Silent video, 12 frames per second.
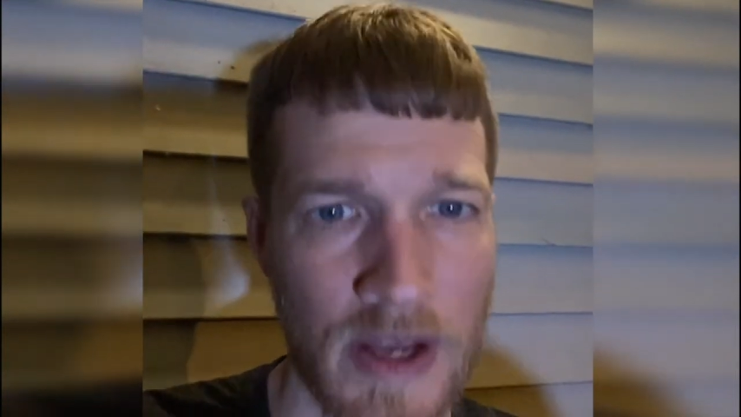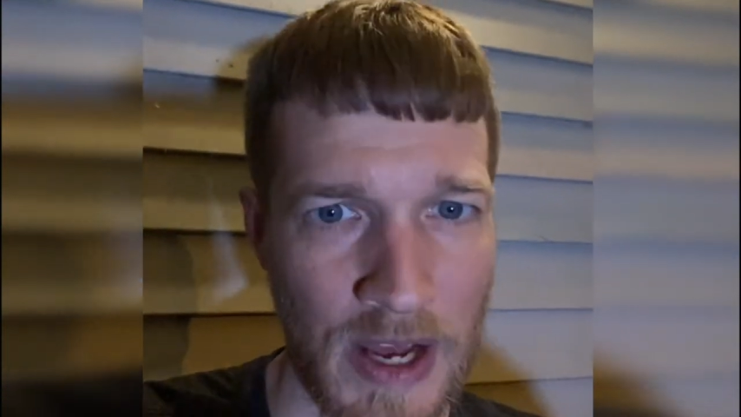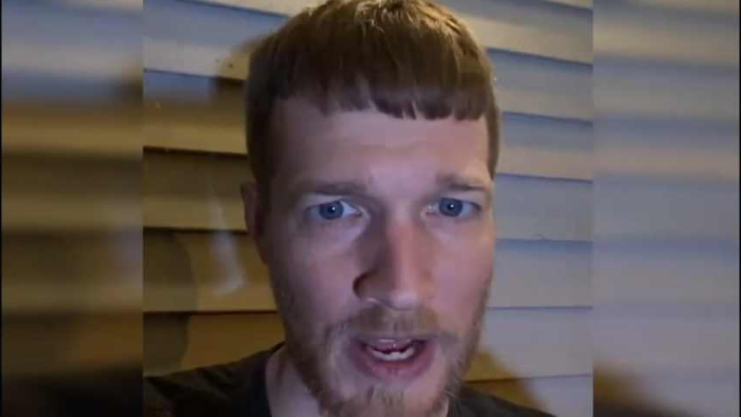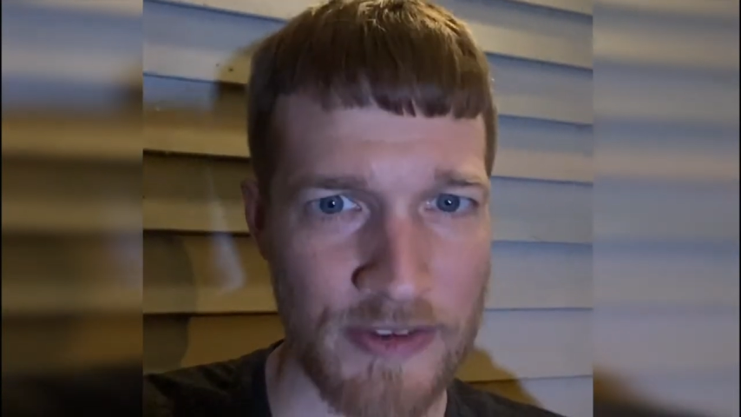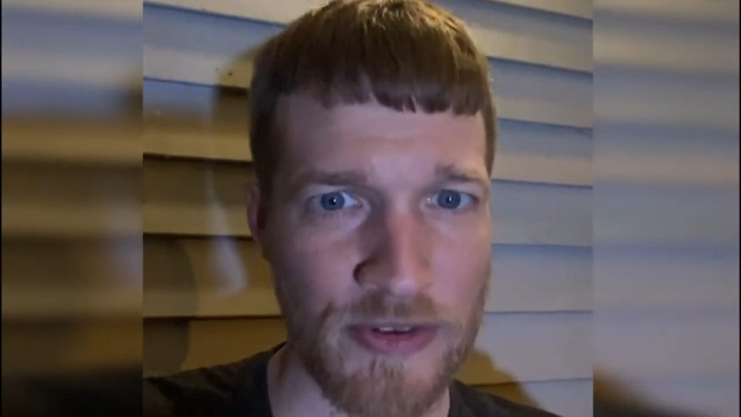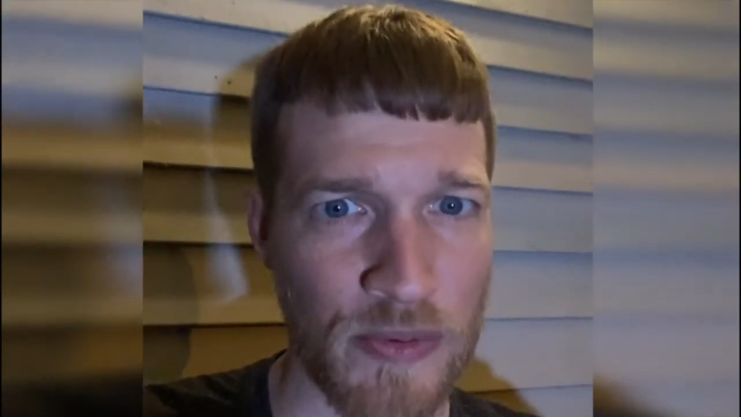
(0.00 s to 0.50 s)

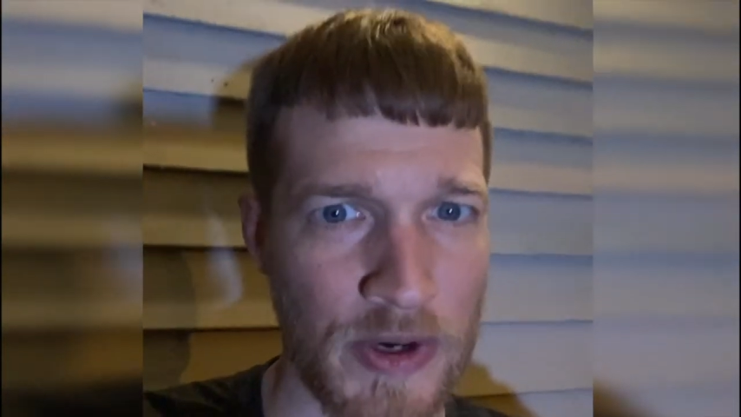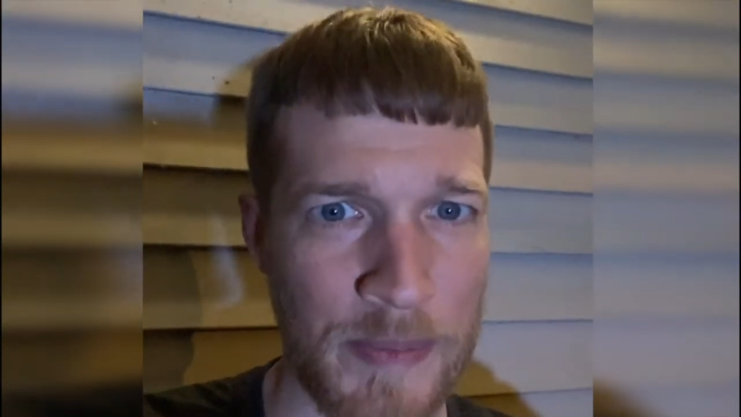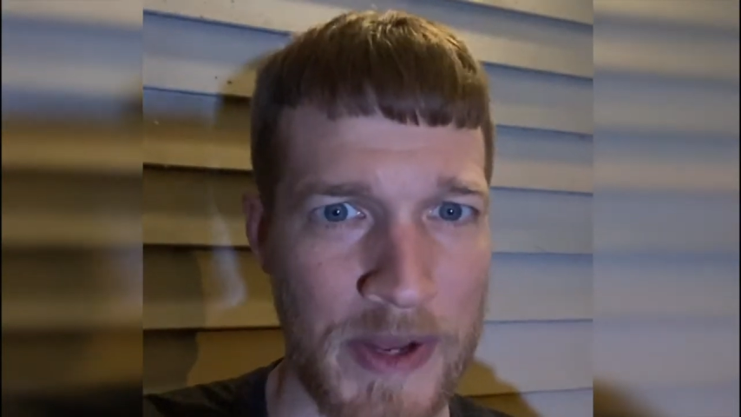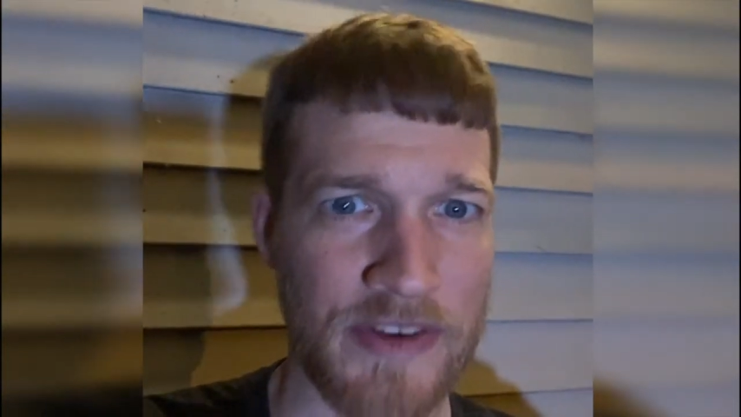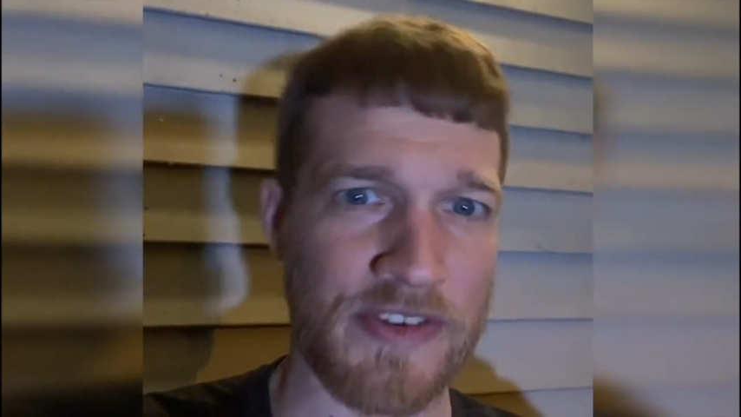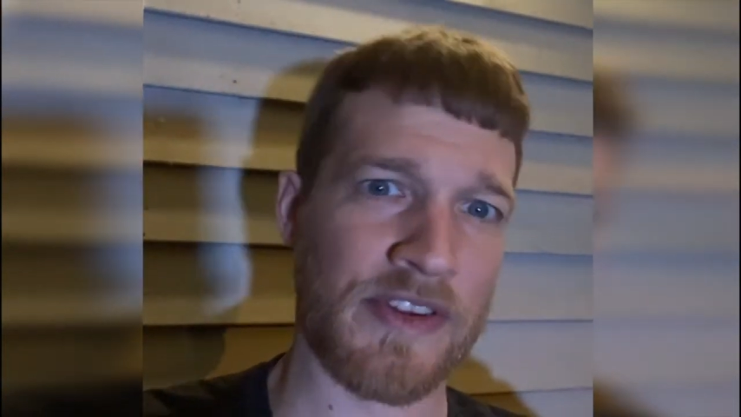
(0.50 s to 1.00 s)
I do want to
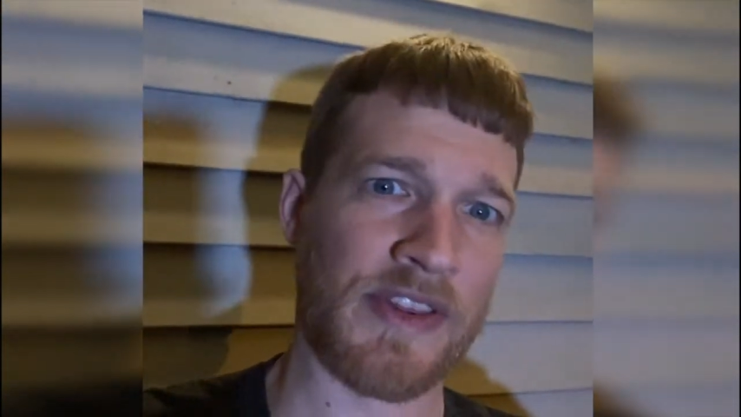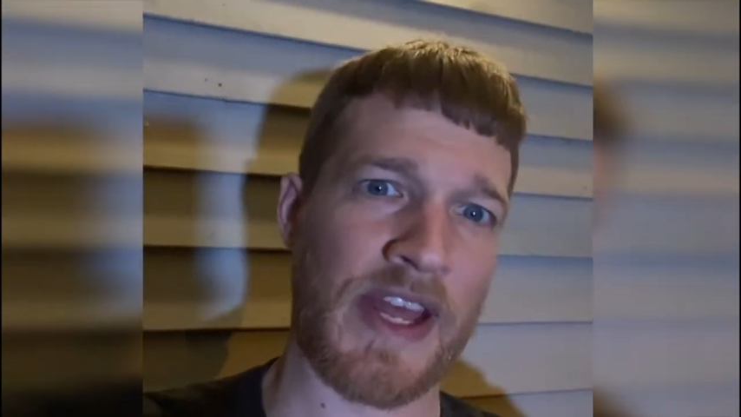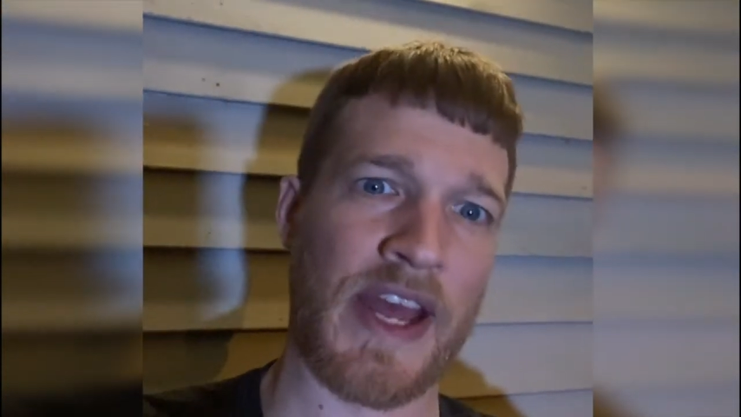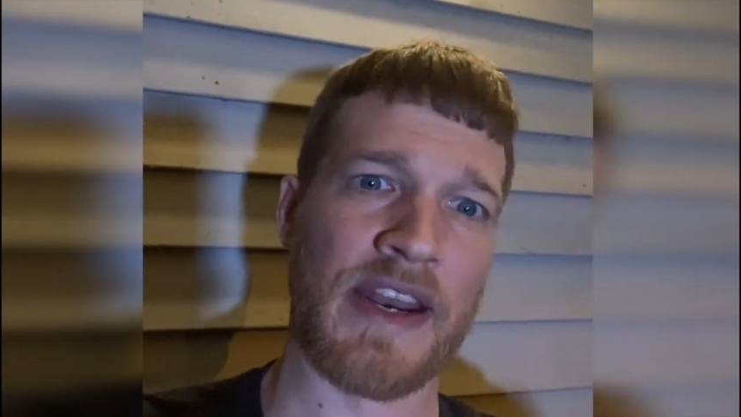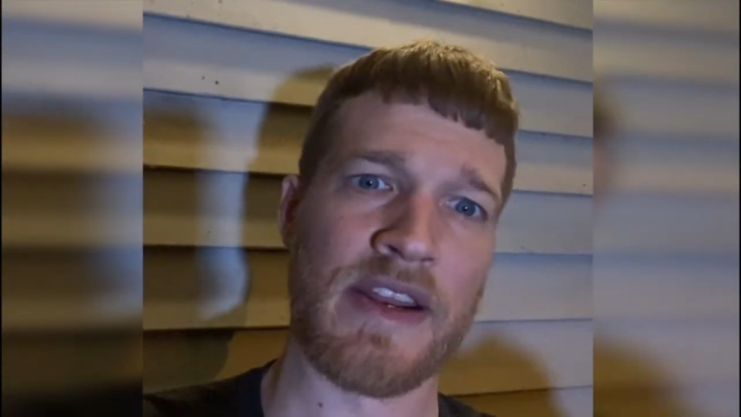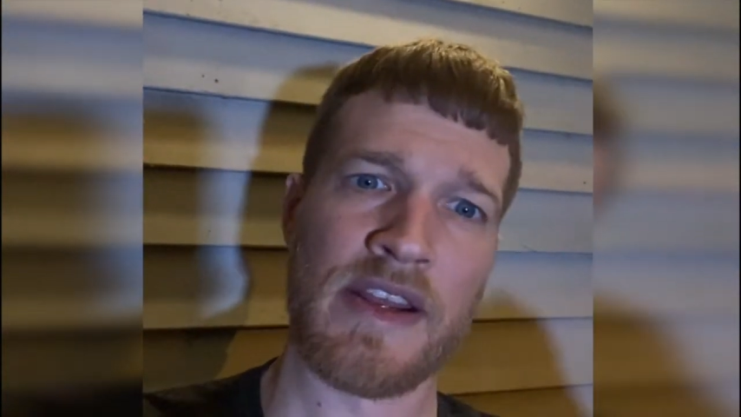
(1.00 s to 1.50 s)
mention
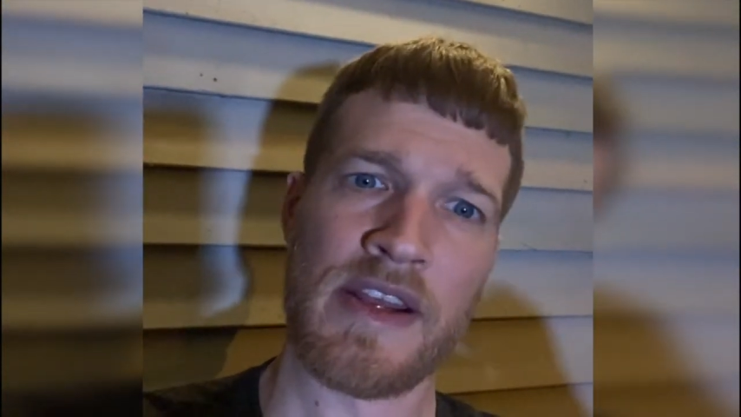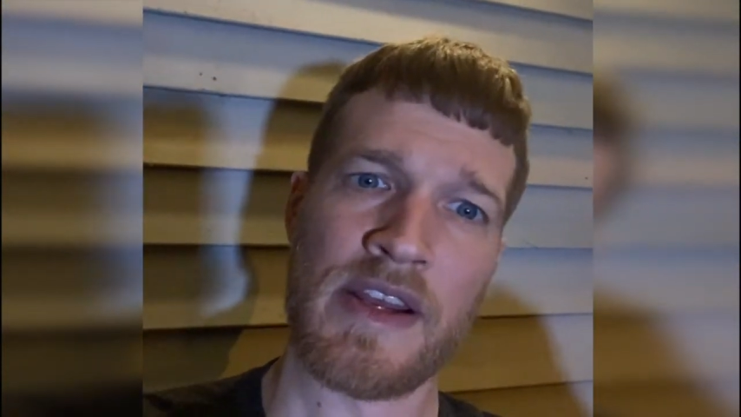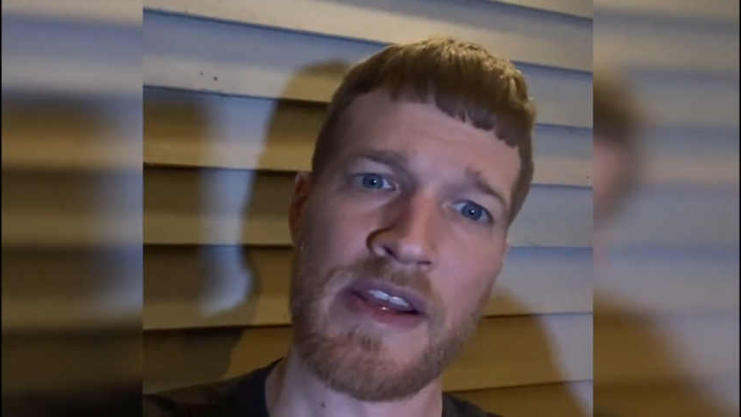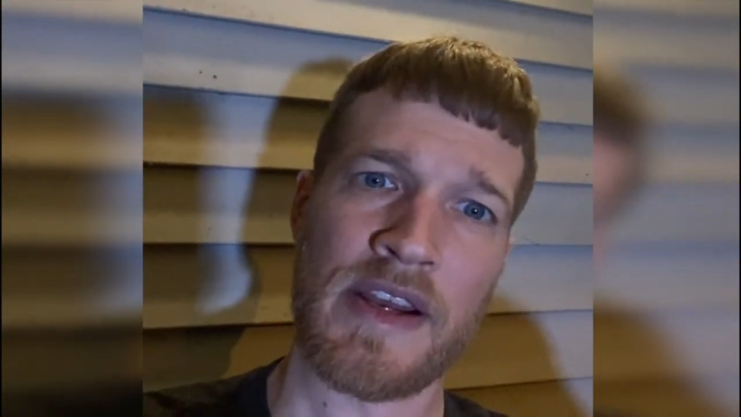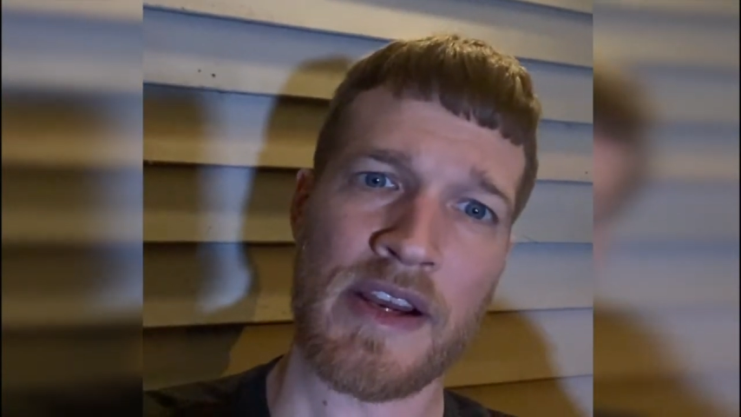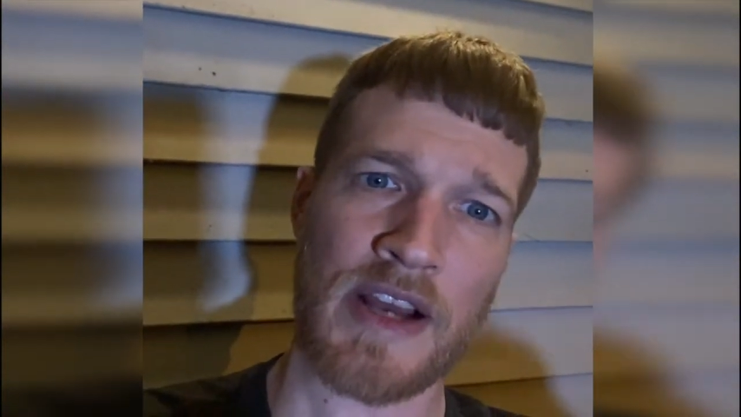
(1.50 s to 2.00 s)
that
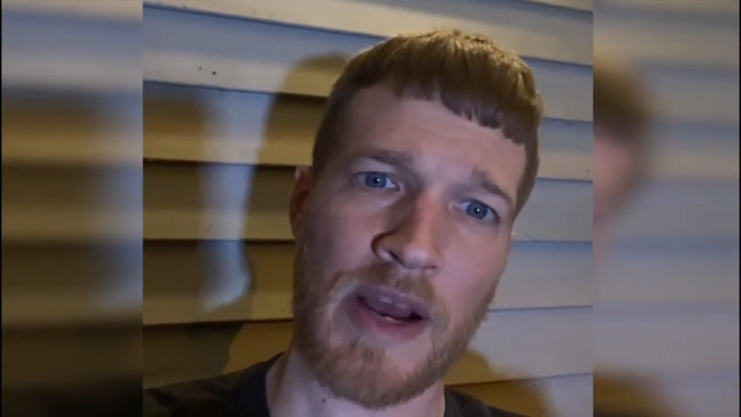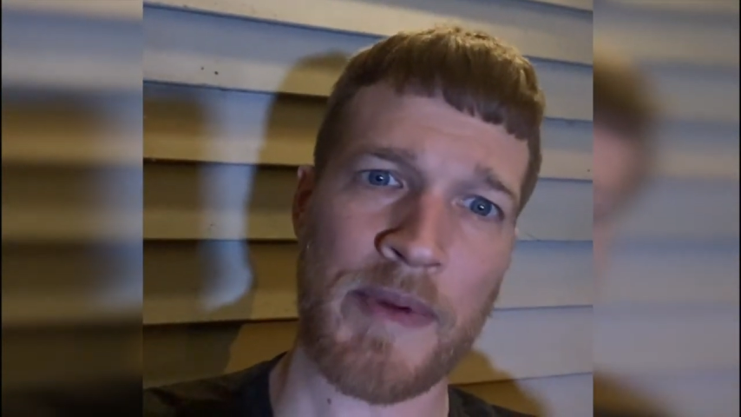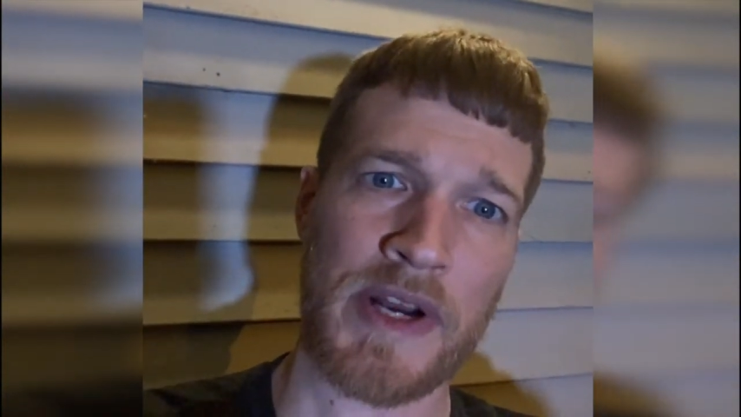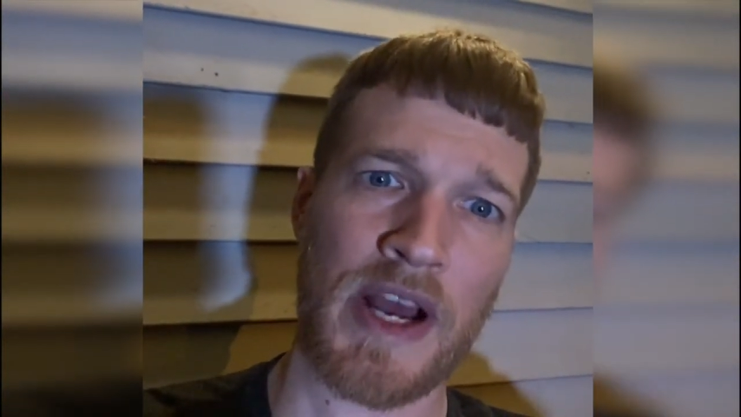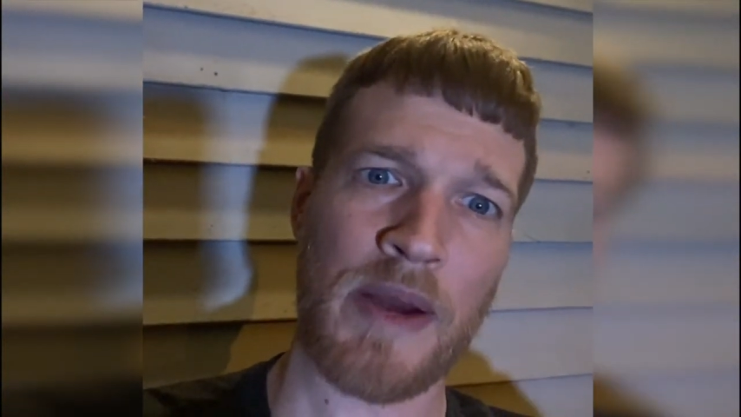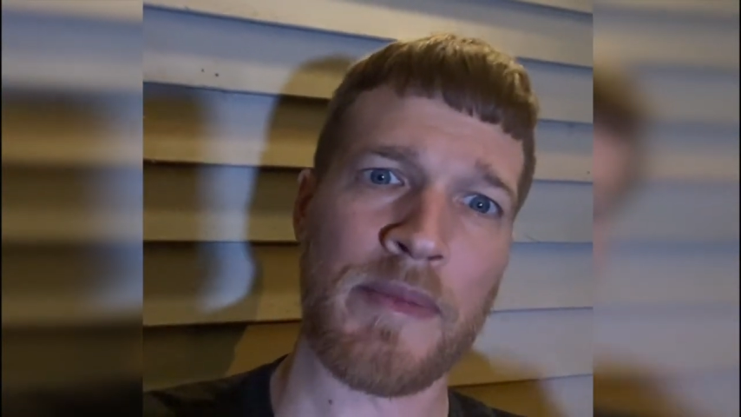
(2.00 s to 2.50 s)

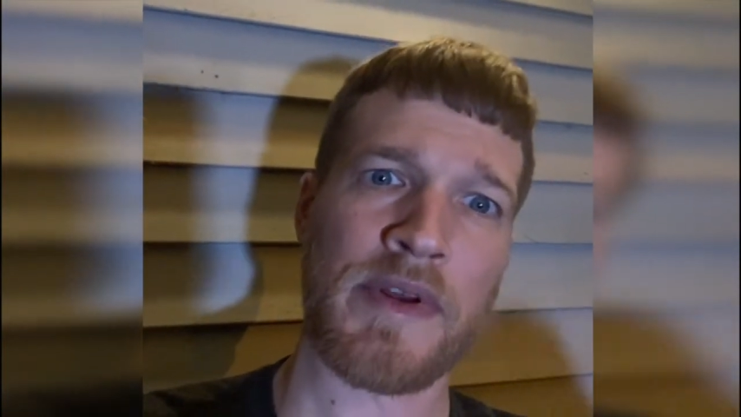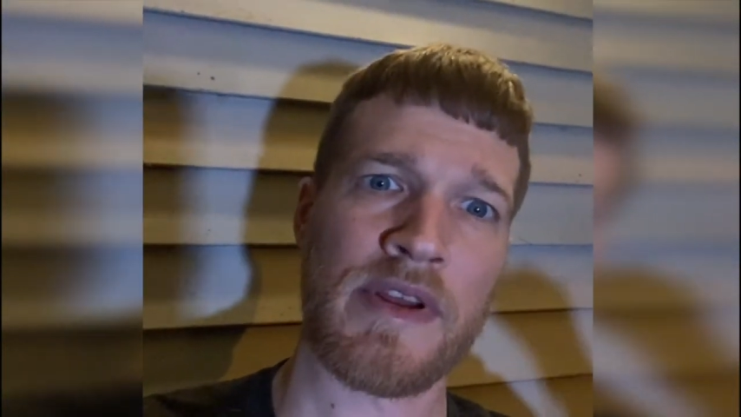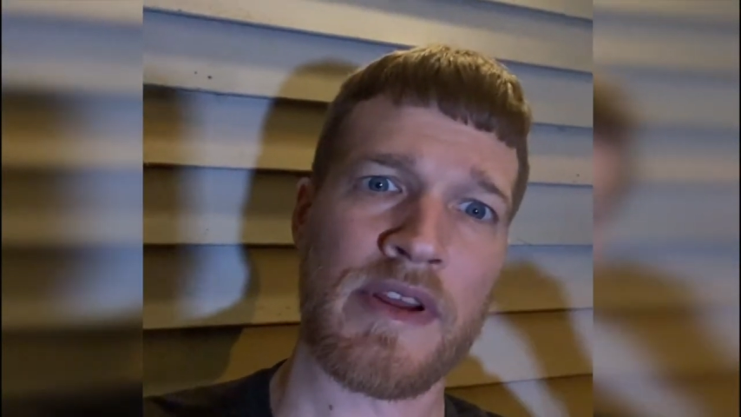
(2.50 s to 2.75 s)
coming up